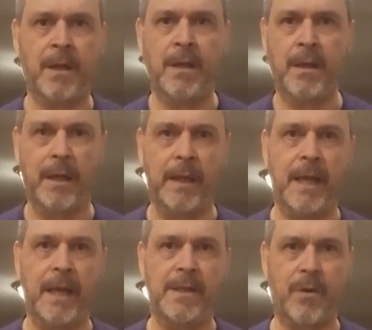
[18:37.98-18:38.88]
in
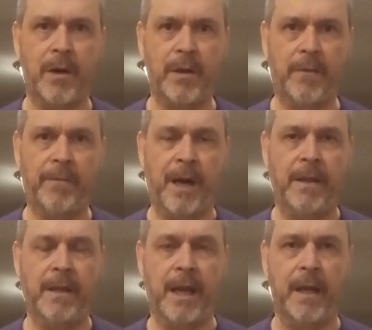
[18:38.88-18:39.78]
that store, you'll
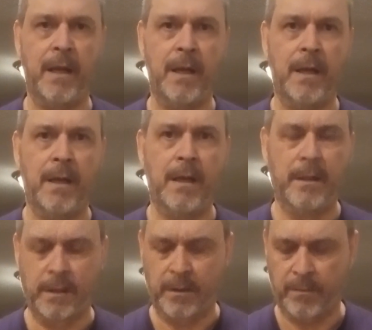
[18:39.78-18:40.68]
find that
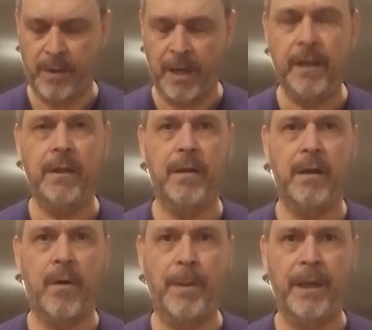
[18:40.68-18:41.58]
your regular
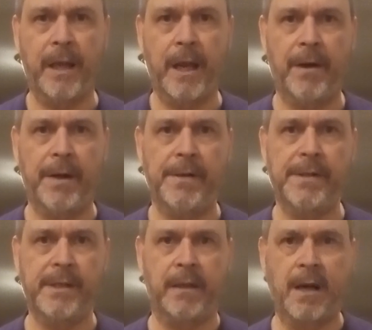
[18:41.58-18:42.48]
open carriers
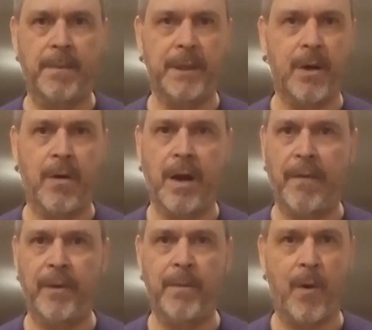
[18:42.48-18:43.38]
that come and go
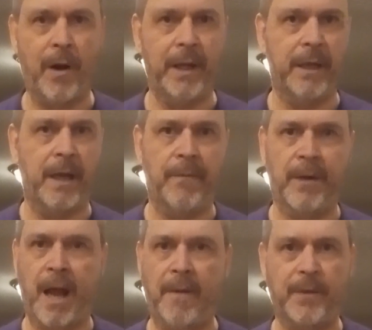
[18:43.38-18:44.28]
every morning and
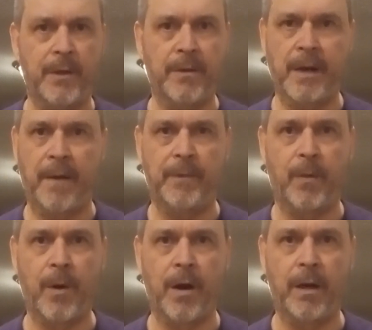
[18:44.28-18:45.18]
every afternoon after
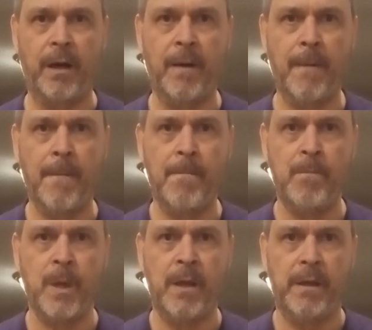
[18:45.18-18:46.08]
work,
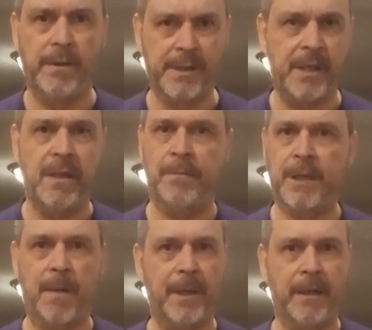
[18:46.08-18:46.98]
you'll see them
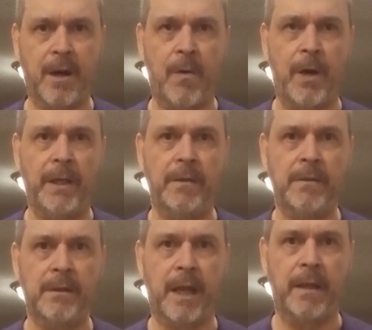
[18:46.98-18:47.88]
coming and going.
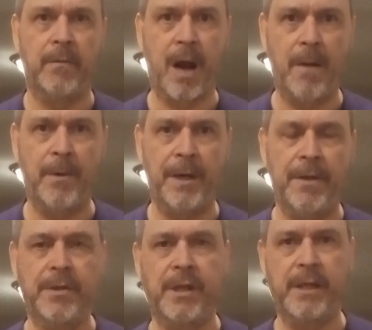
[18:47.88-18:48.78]
And the robbery
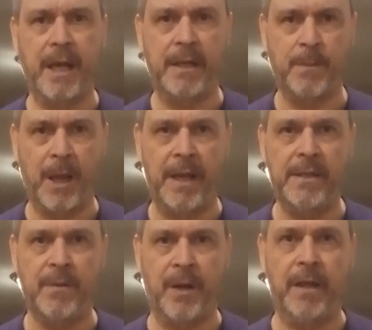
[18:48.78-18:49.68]
usually takes
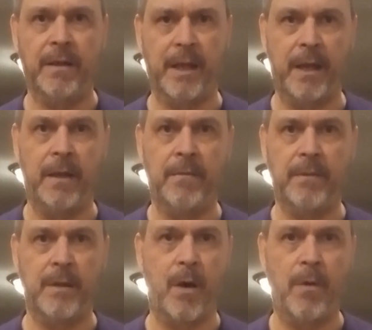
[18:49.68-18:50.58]
place when they
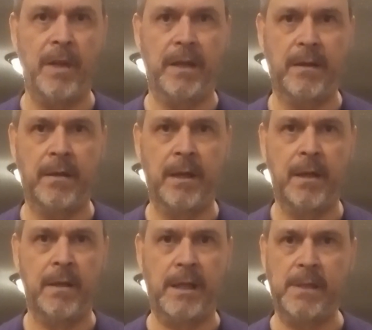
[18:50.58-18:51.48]
know that
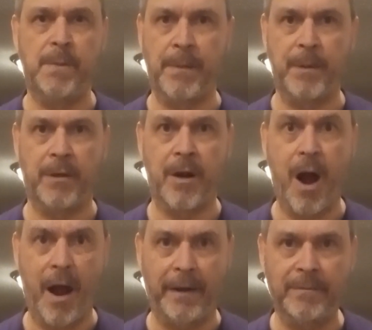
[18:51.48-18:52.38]
these people are gone.